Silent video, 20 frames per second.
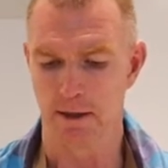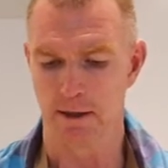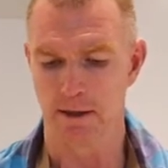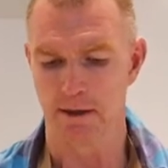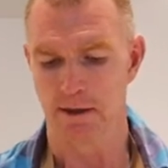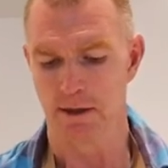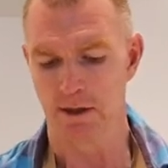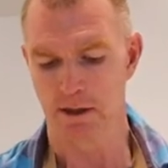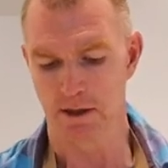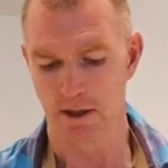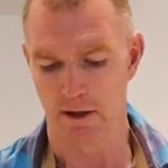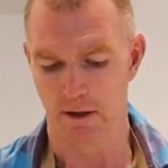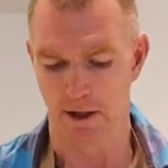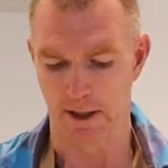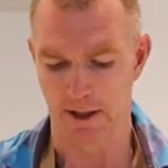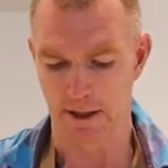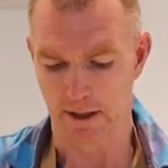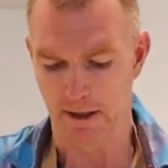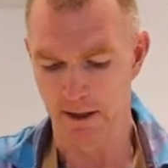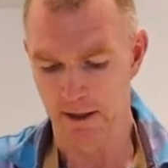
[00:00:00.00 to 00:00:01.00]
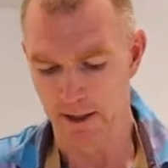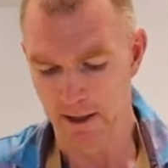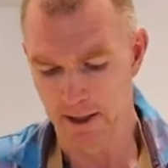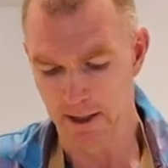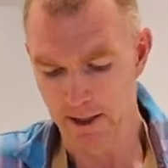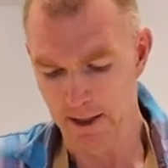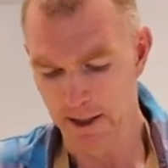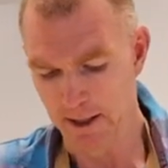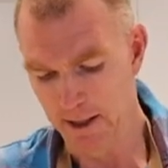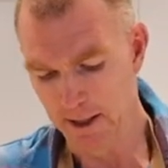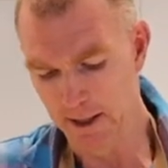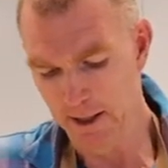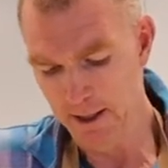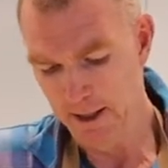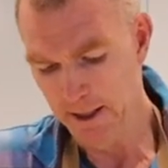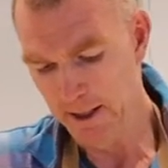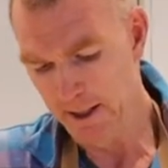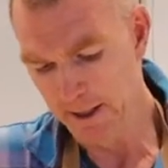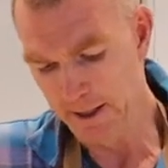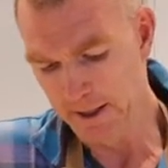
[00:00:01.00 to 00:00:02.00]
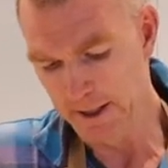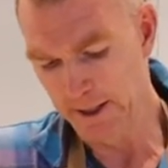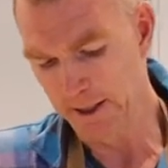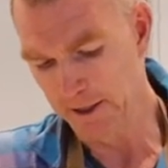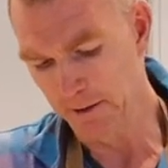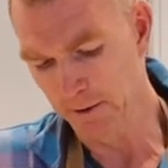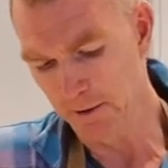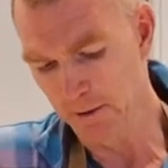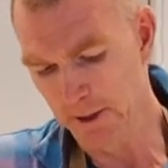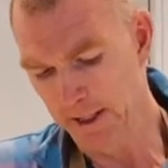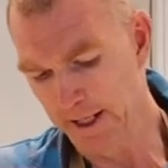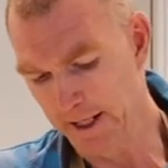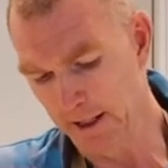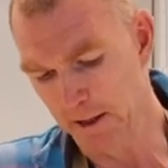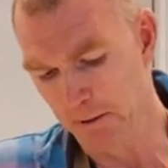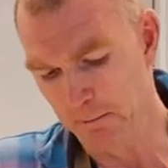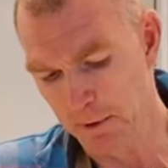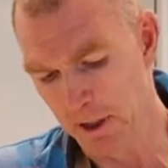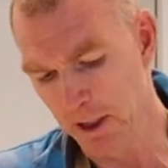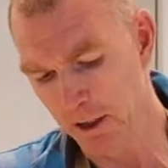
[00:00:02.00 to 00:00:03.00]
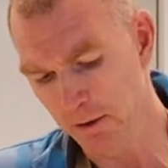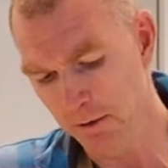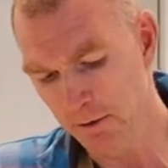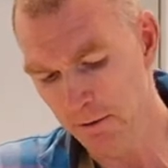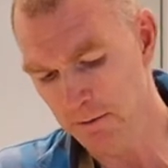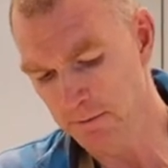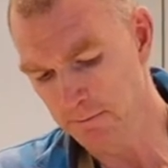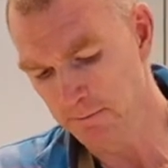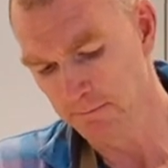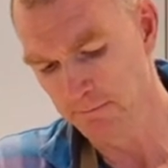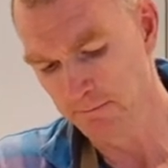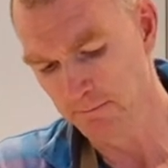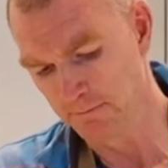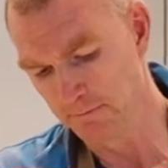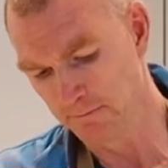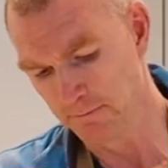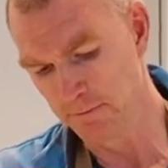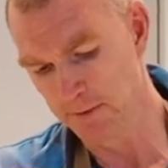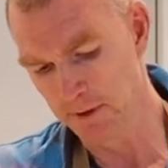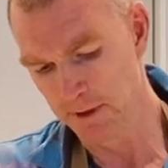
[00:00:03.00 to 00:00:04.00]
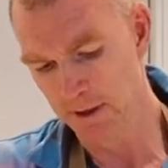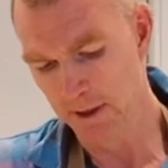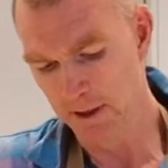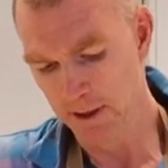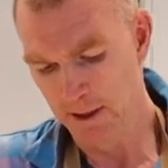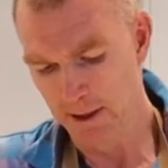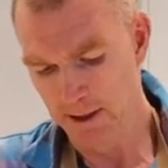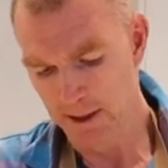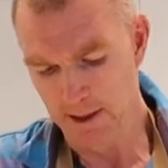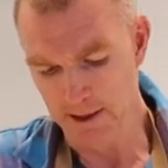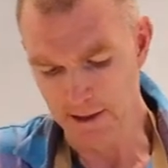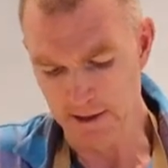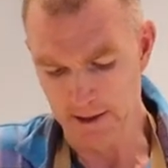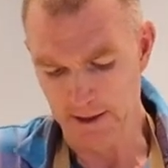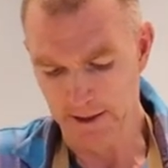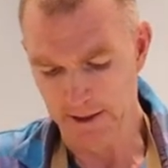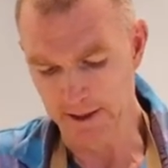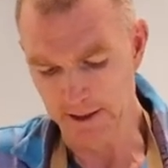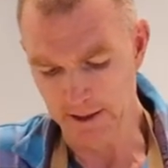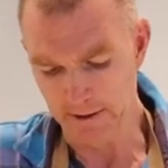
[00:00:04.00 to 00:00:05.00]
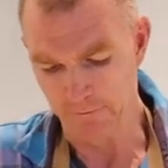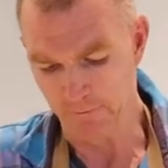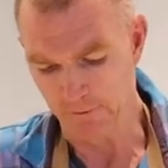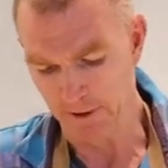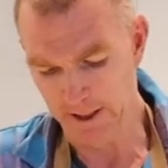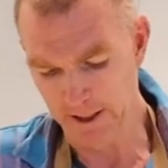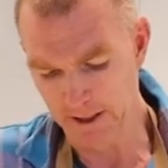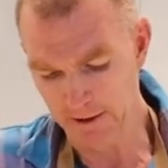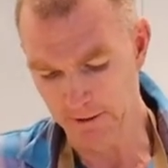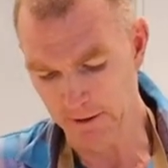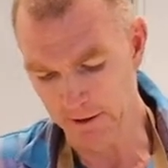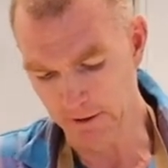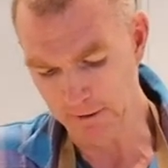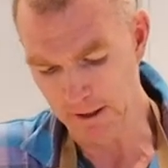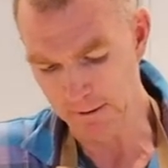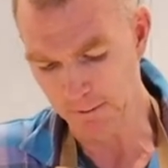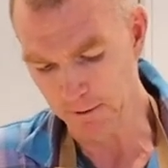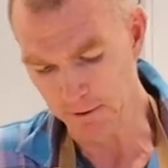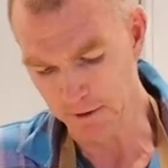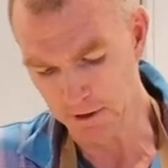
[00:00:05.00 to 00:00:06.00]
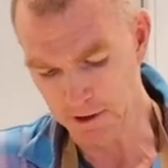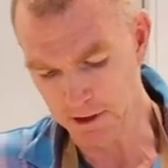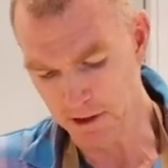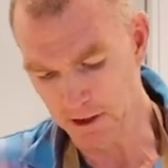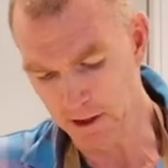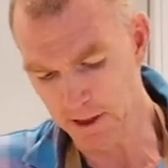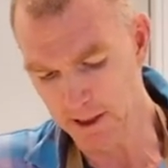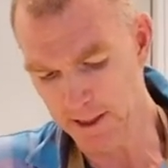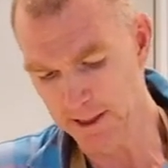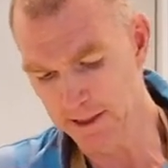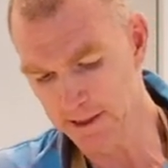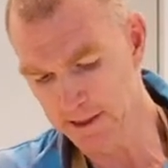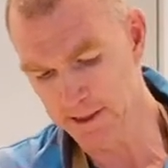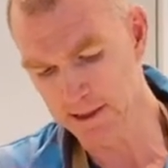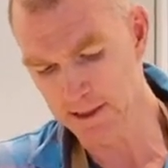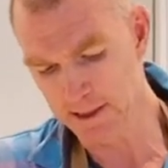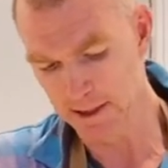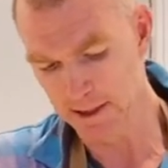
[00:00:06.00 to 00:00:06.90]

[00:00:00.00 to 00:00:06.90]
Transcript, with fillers: just so I can Get it all out of the bowl. you get the flour and you rub all the sides.